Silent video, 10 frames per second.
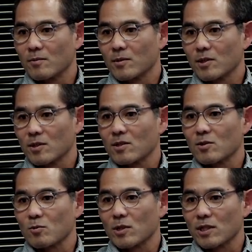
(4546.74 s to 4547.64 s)
This
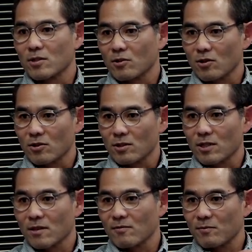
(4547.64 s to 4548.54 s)
is one that's hard to
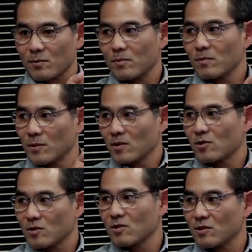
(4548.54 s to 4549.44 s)
kind of
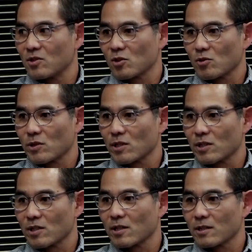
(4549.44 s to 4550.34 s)
just zero in
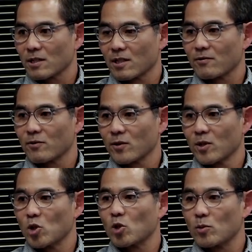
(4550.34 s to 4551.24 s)
on a kind of
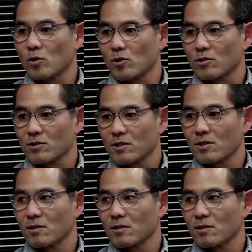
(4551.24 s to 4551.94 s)
uber metric.